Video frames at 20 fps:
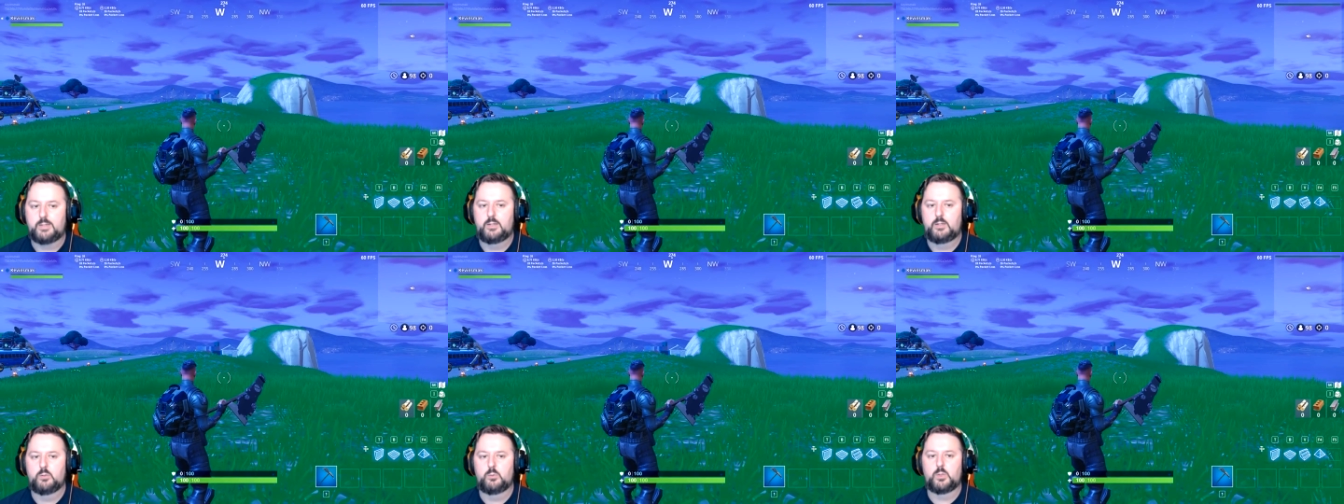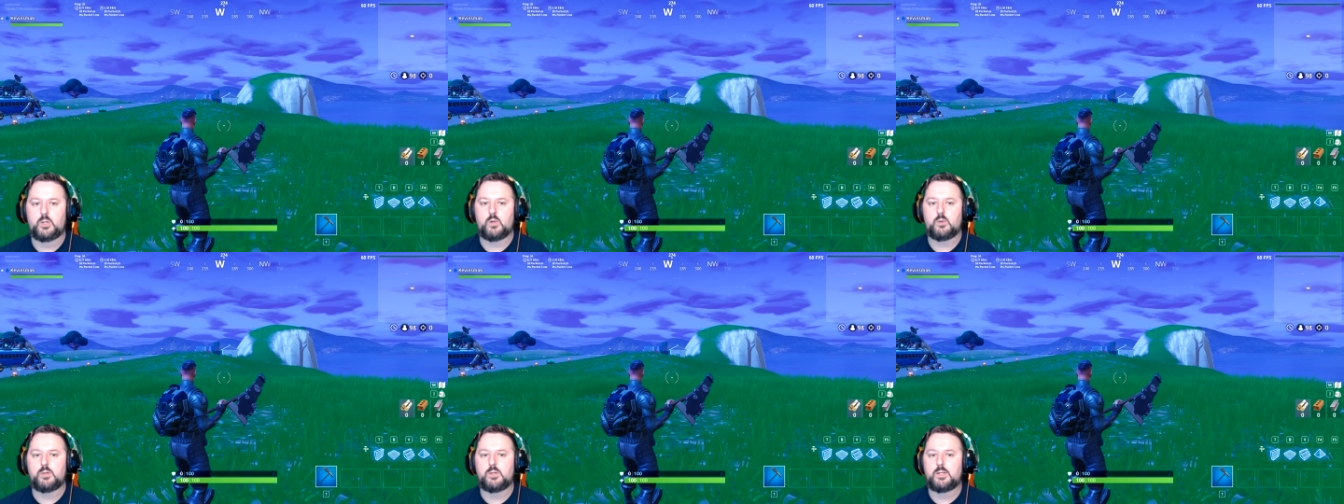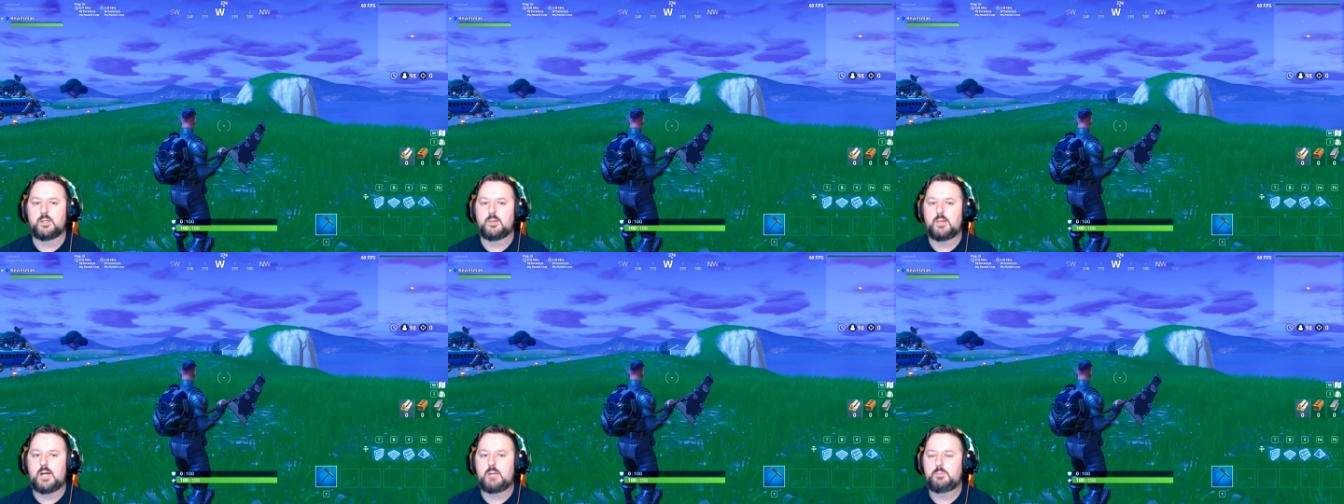Here we are in
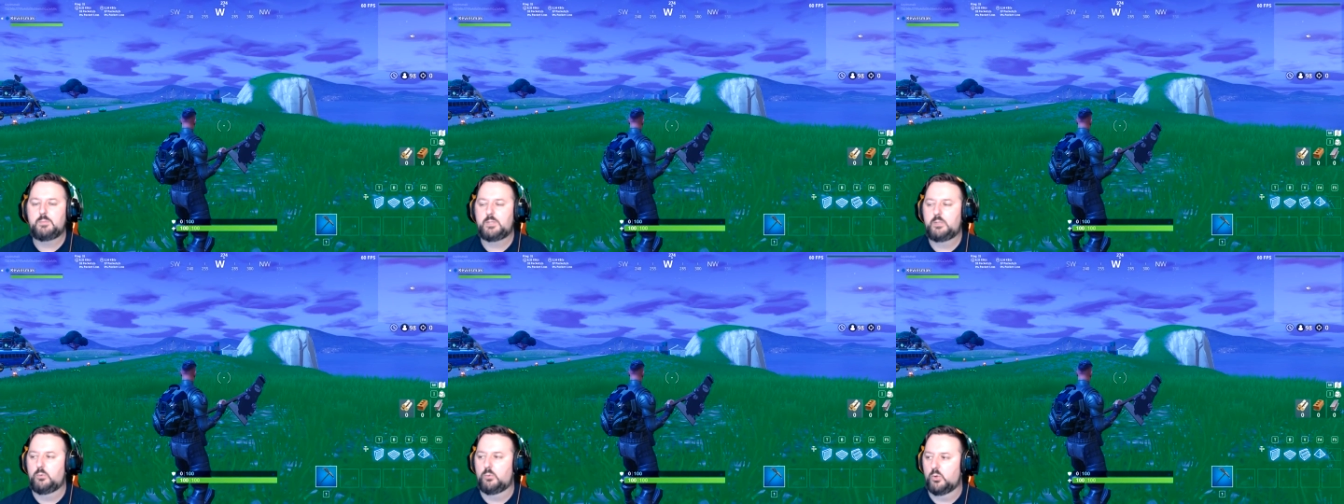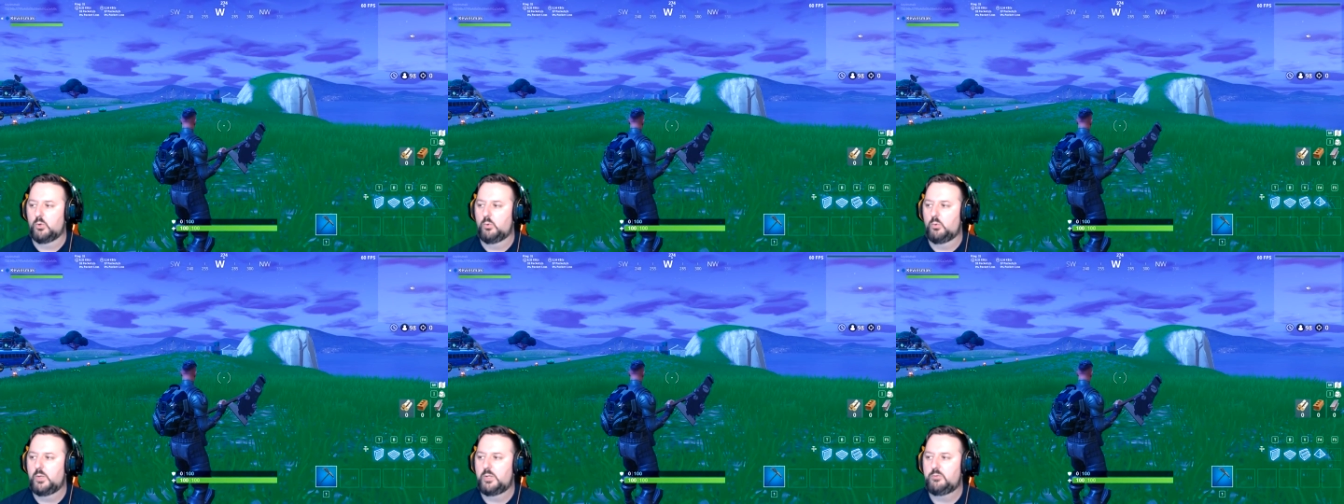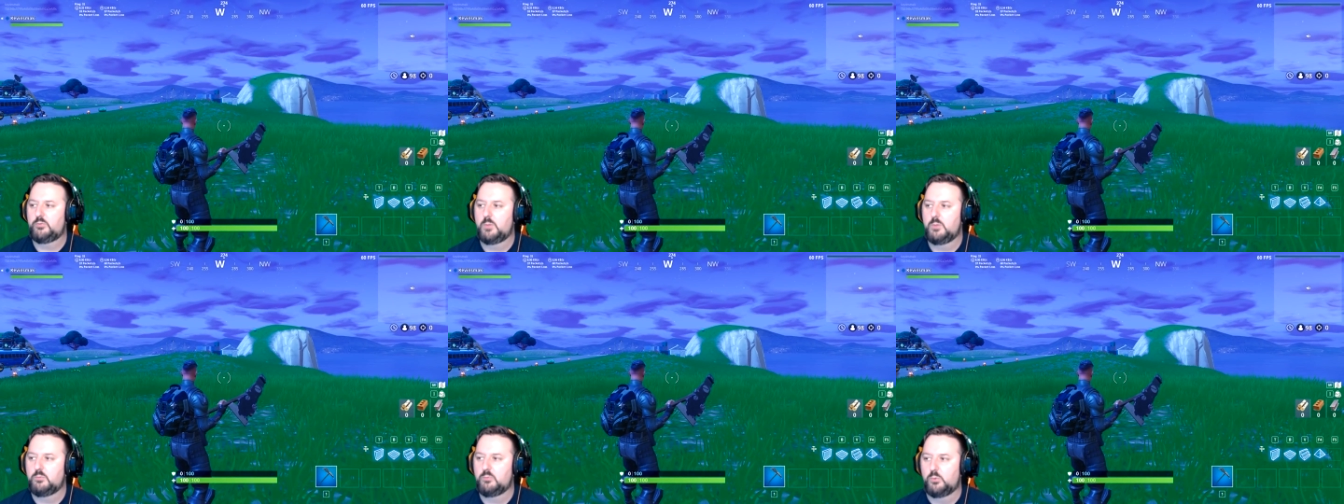the lobby. We're away
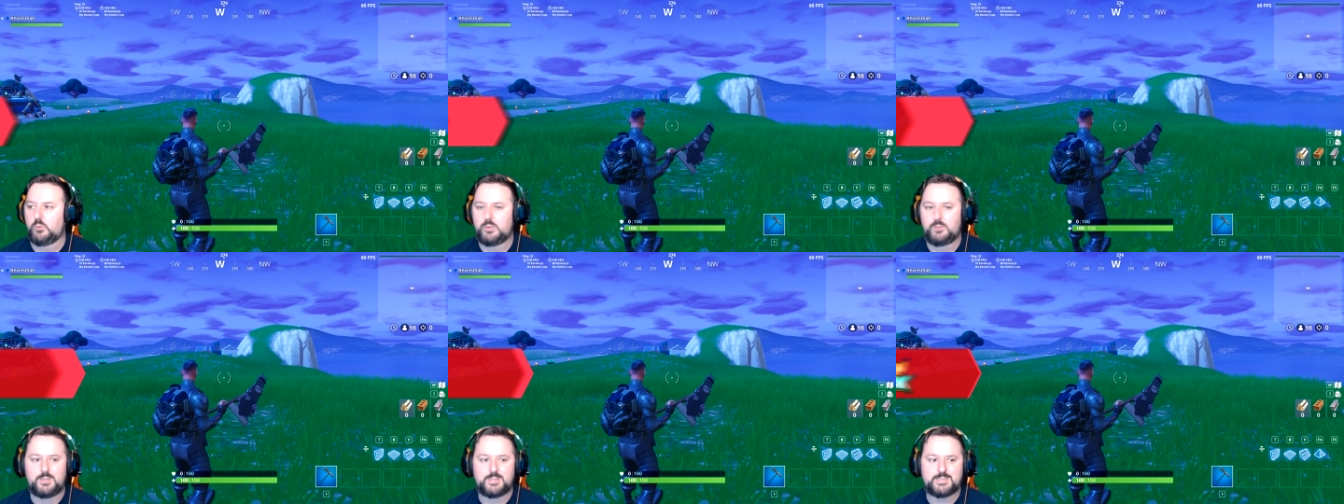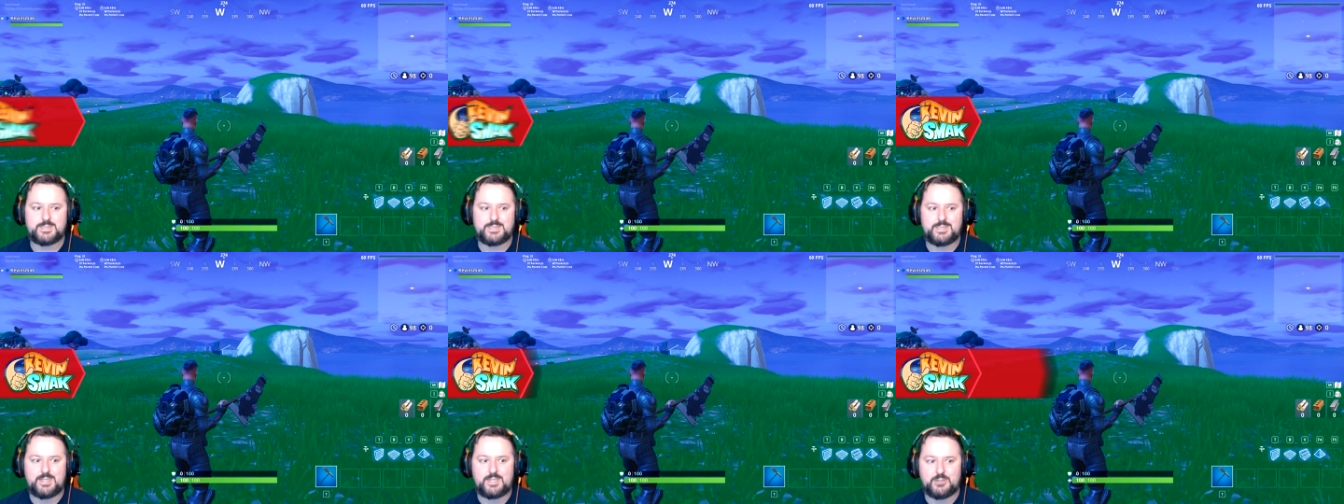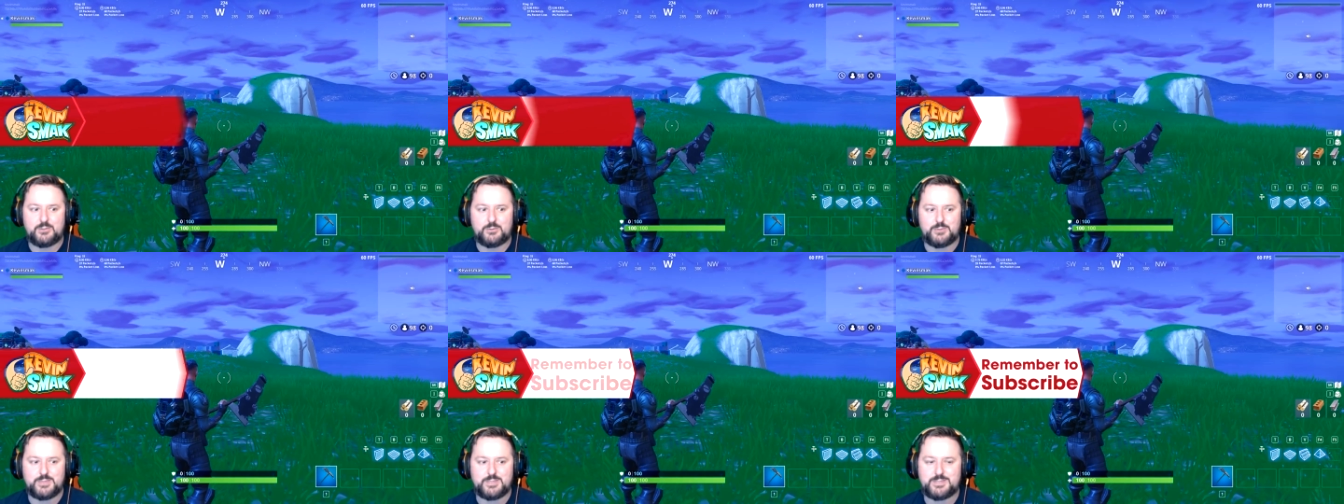from everyone It makes a lot
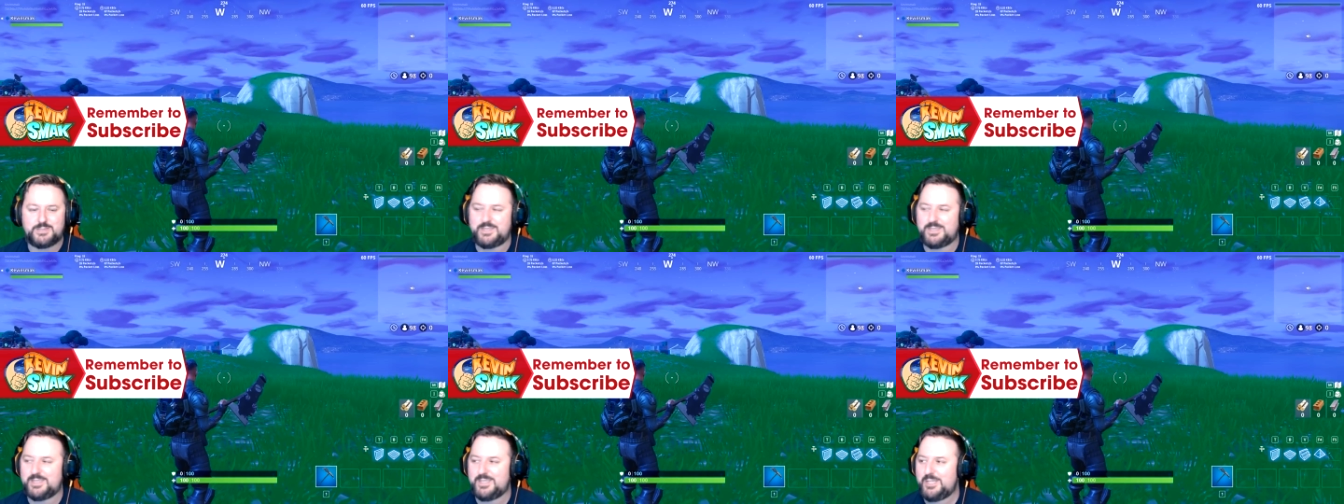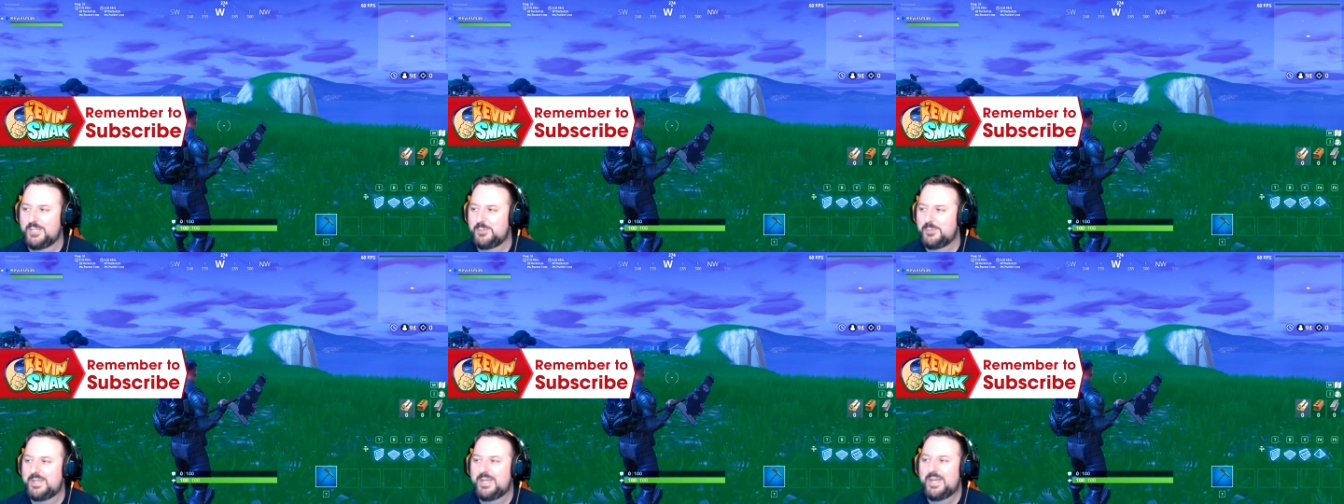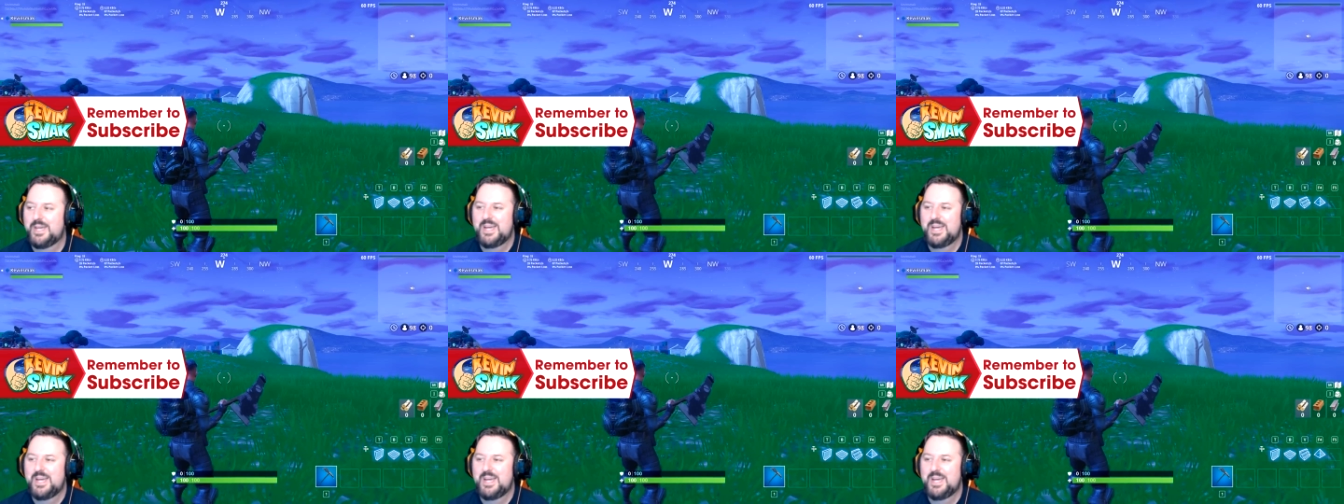of noise so you can hear me.